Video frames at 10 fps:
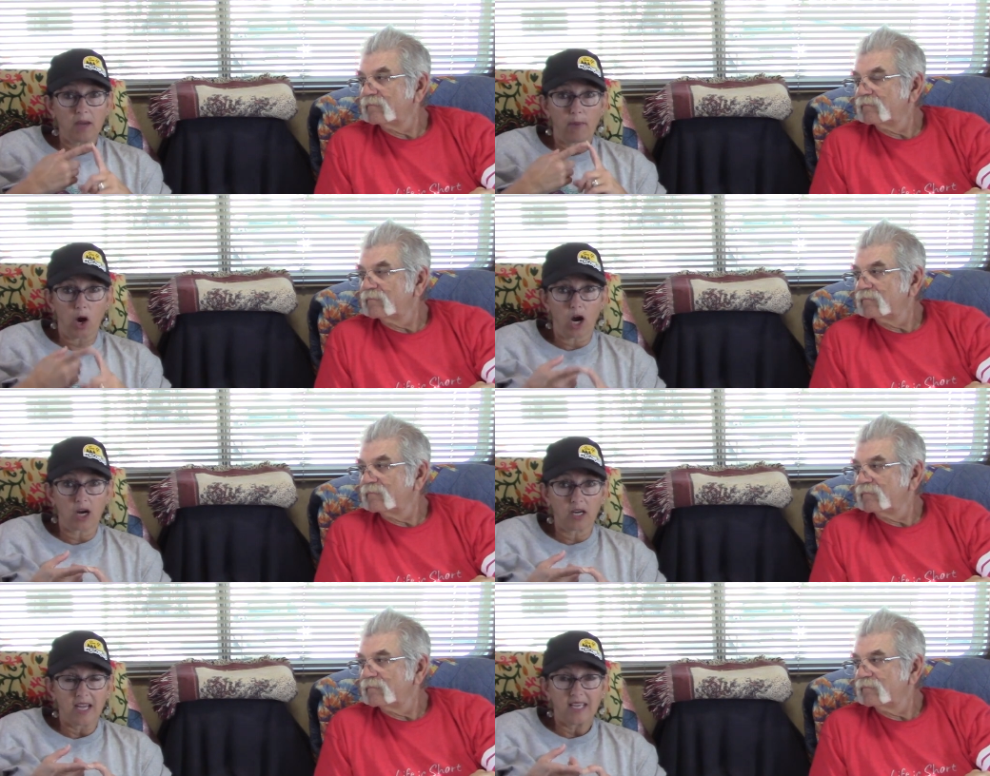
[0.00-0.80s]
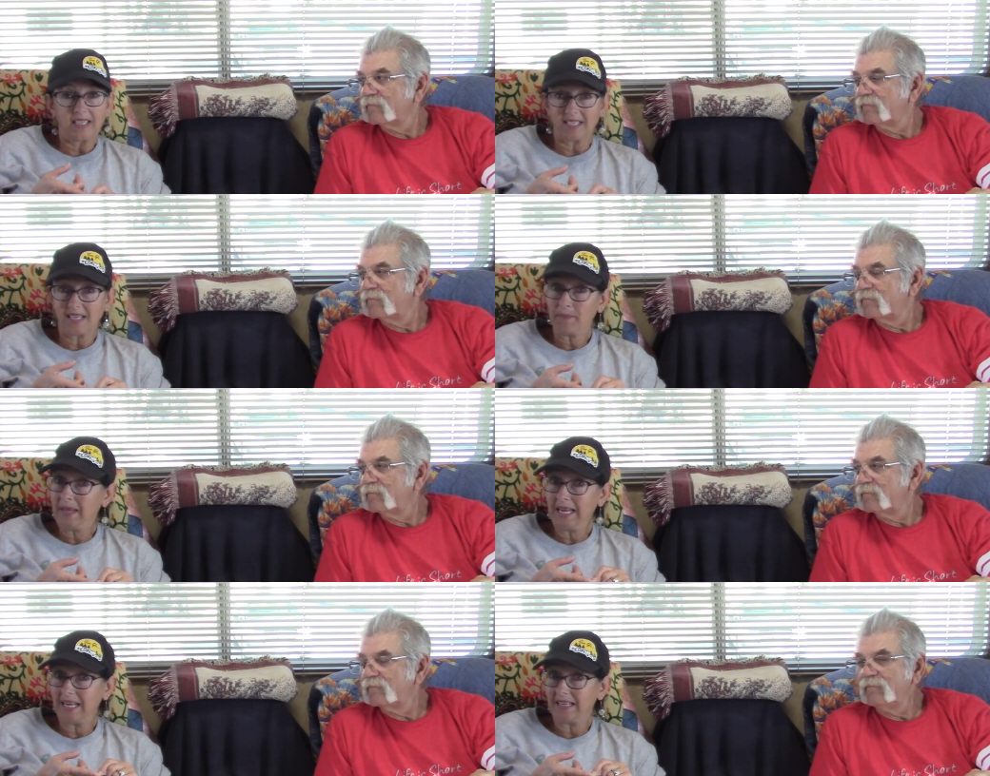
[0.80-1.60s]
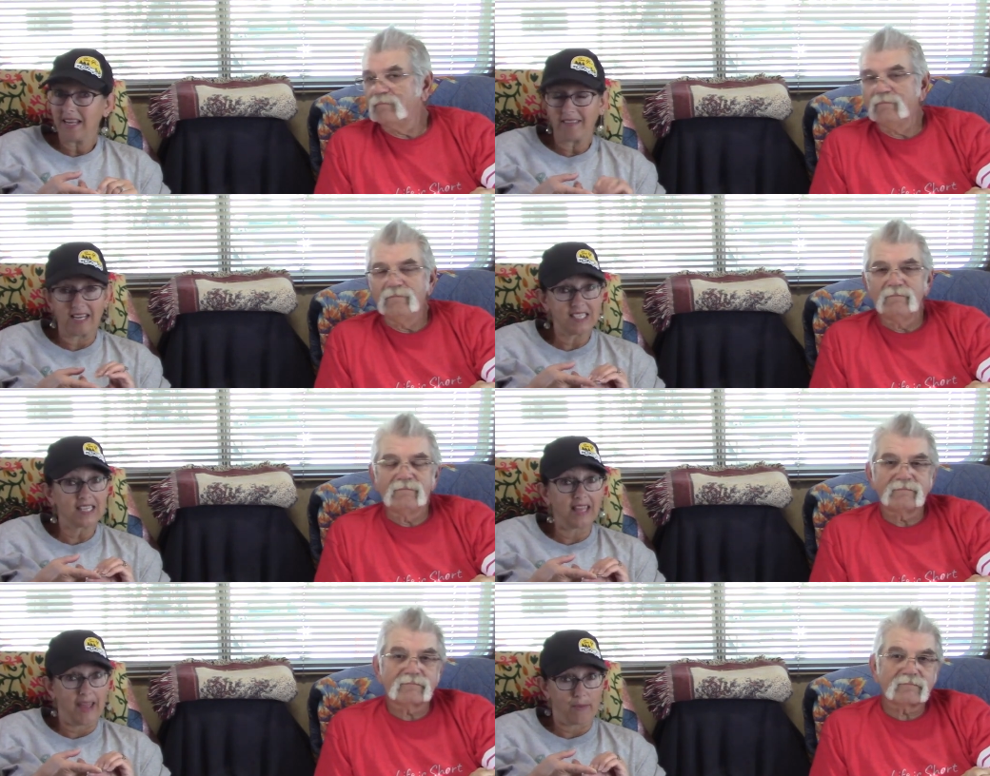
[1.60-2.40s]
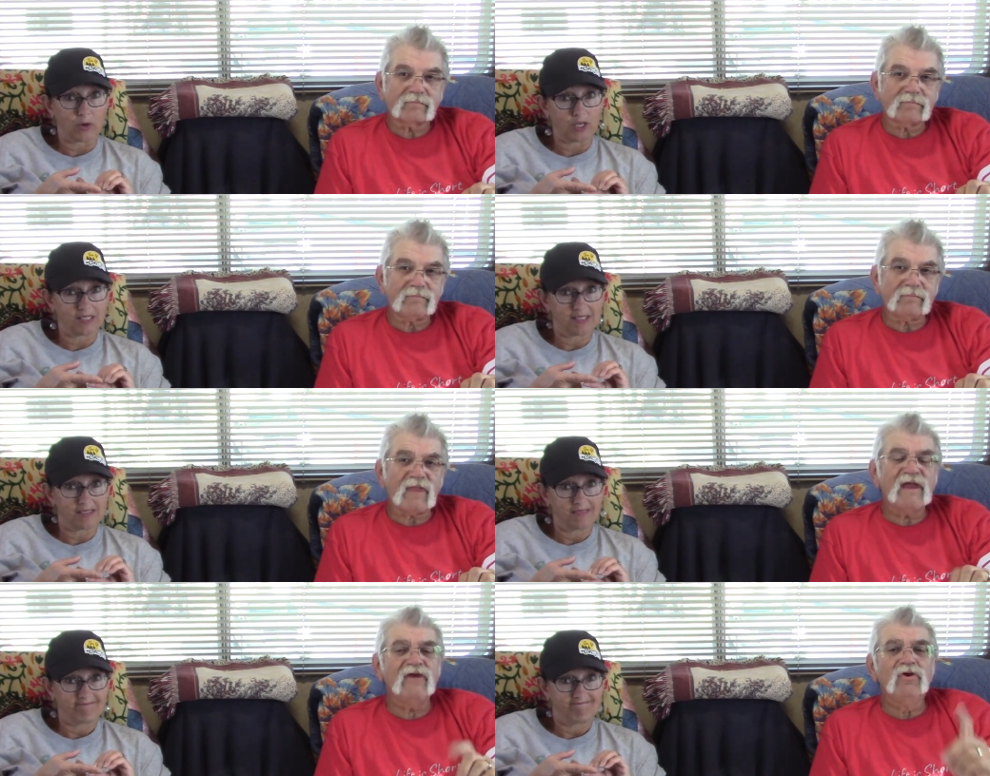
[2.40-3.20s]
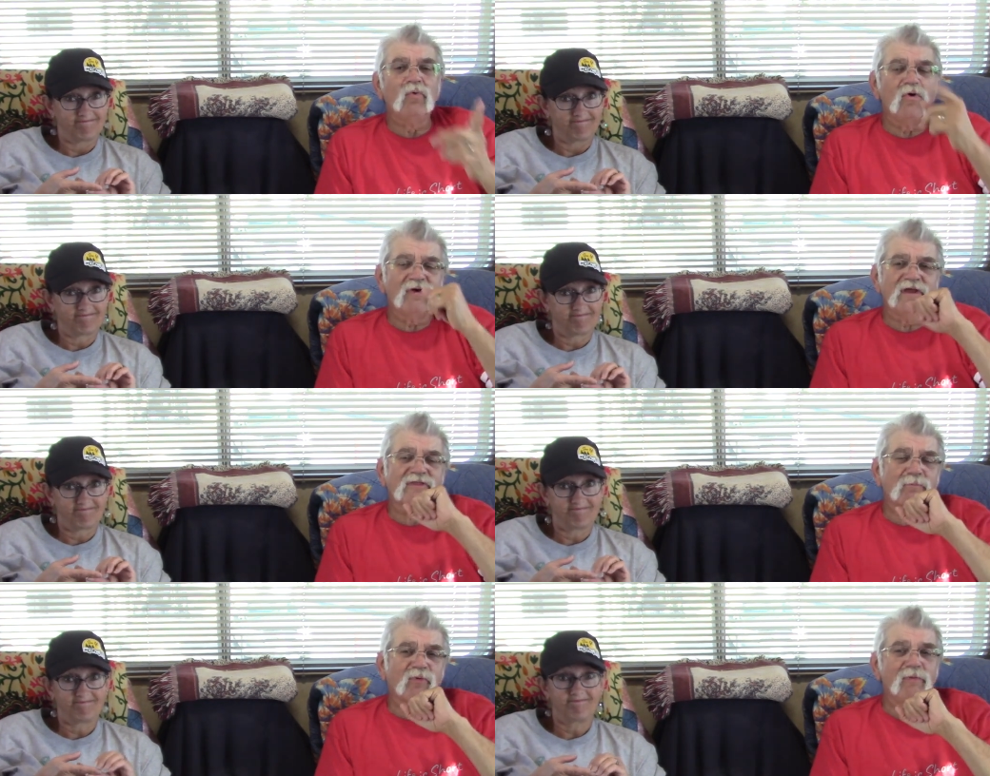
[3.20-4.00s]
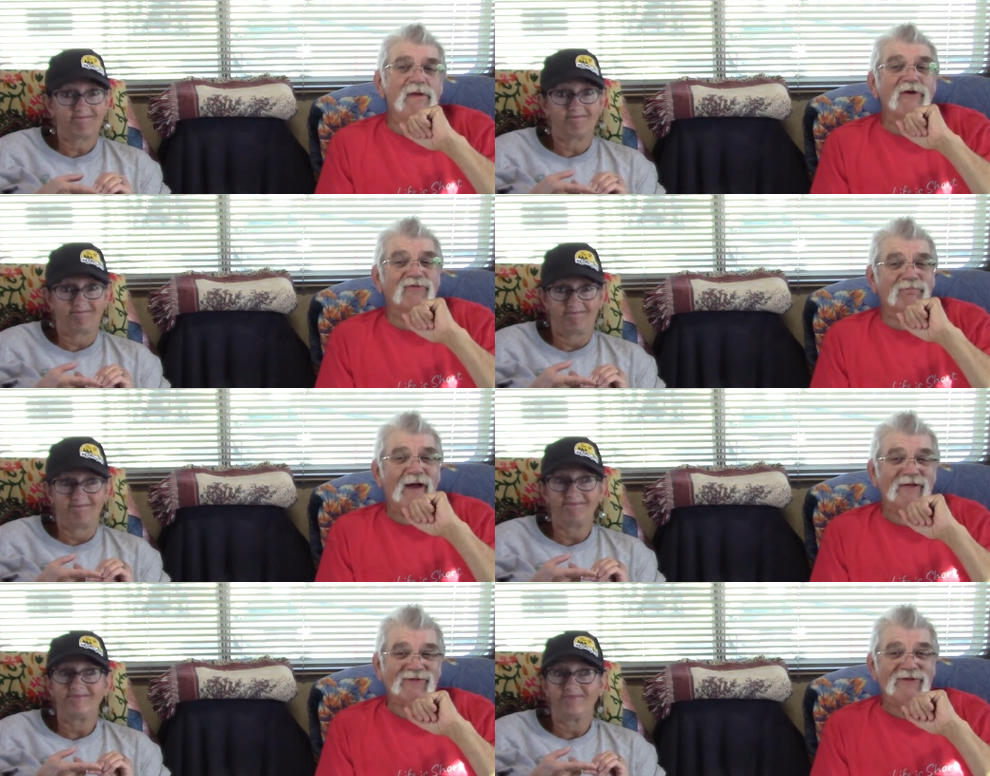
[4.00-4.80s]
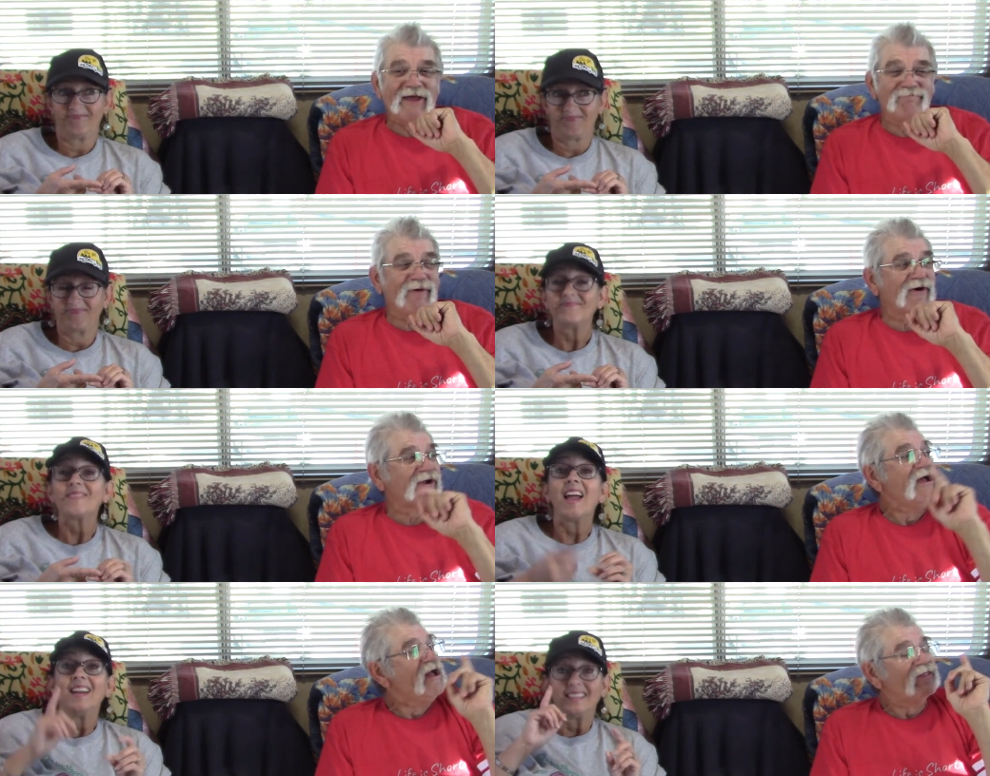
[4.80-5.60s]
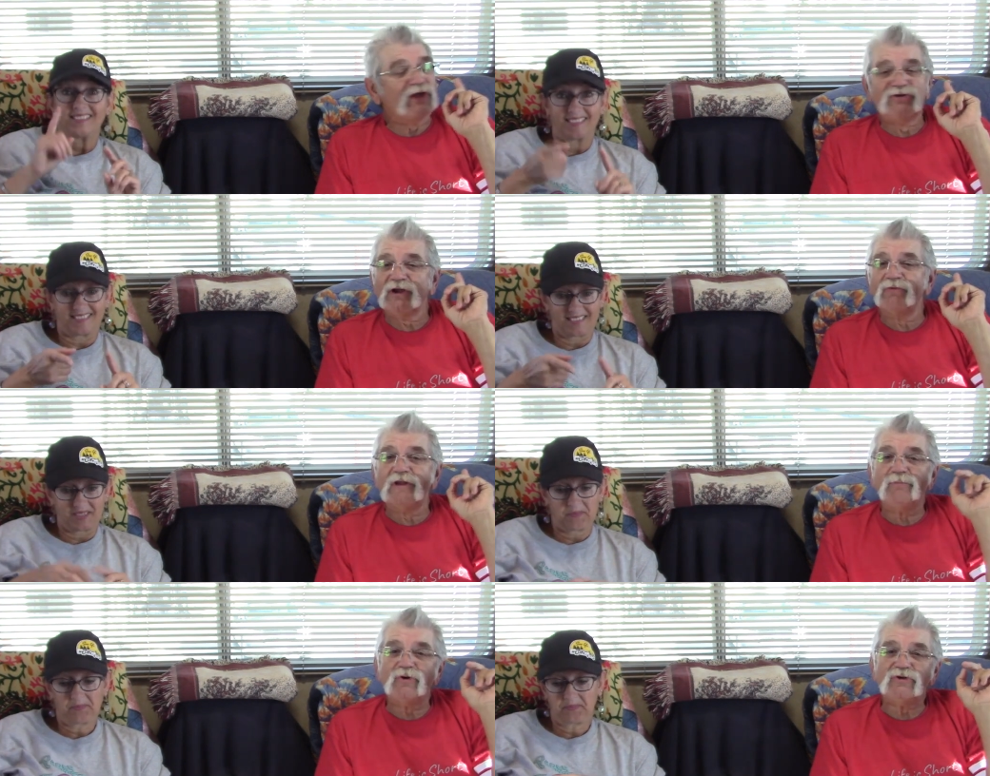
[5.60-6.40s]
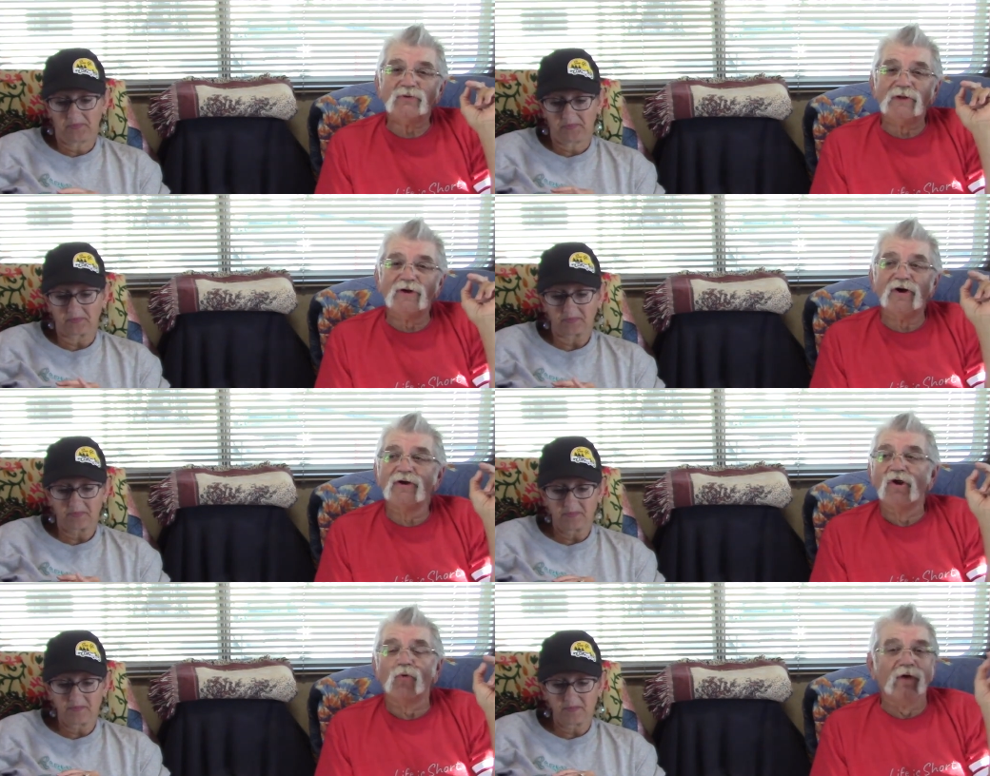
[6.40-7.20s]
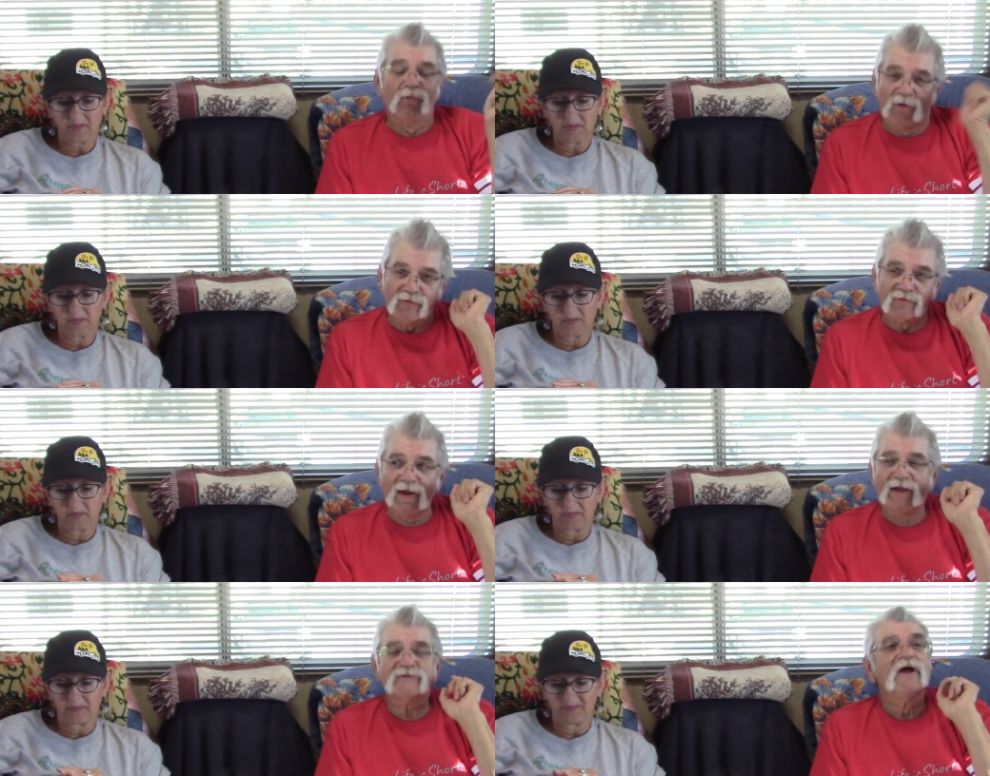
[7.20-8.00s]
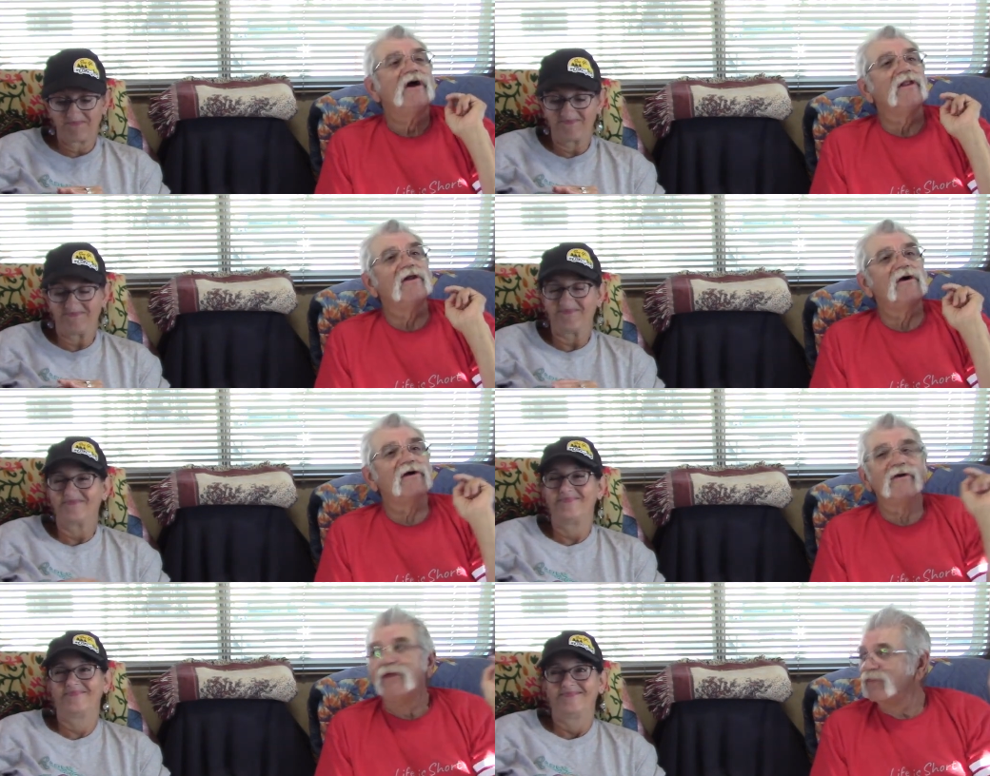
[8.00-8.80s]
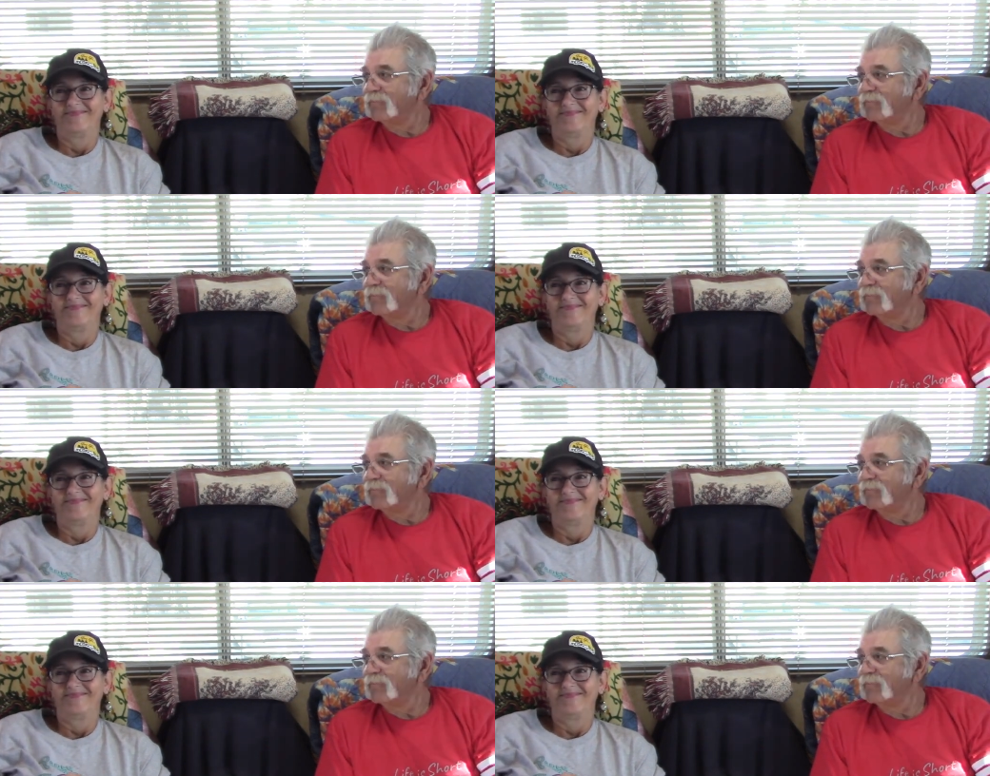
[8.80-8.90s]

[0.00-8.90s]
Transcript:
Speaker 1: park doesn't mean that it's glamorous.
Speaker 2: And you won't get the premier spots in that park. They generally put you along railroad tracks, along the